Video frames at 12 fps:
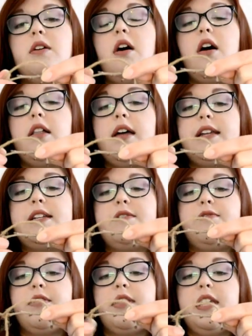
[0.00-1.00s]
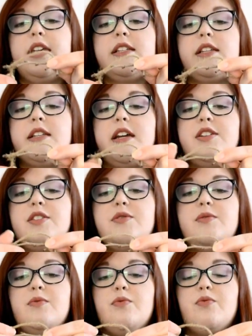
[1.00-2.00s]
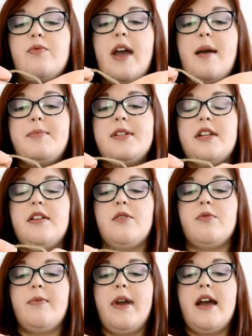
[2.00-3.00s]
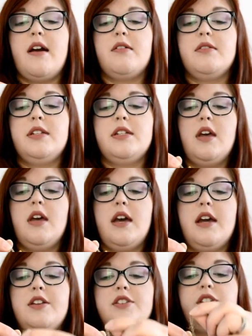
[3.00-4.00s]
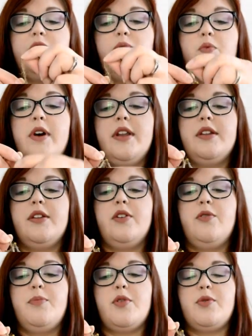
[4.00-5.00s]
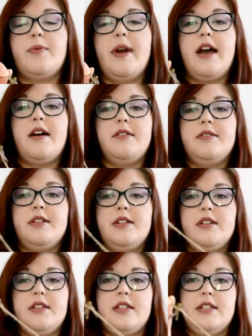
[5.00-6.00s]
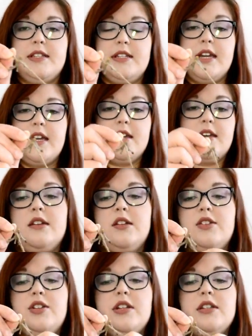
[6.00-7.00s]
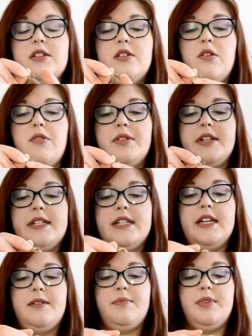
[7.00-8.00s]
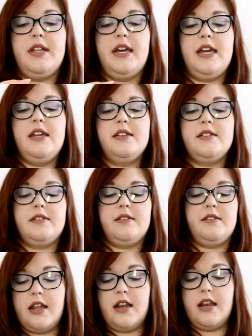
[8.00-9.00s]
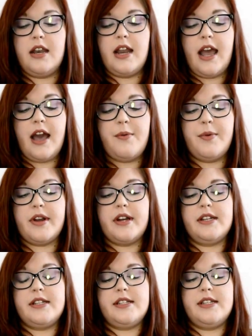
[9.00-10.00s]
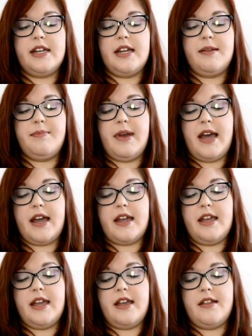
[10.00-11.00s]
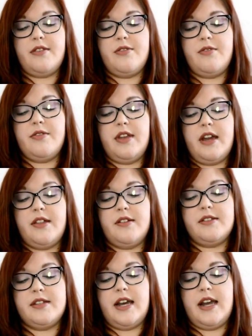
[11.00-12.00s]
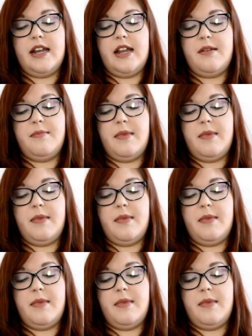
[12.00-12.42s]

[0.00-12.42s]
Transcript: all I did for these is I just wrapped it around. I just did one loop around the stick just to hold it in place. Now we're going to stick it back through the other side and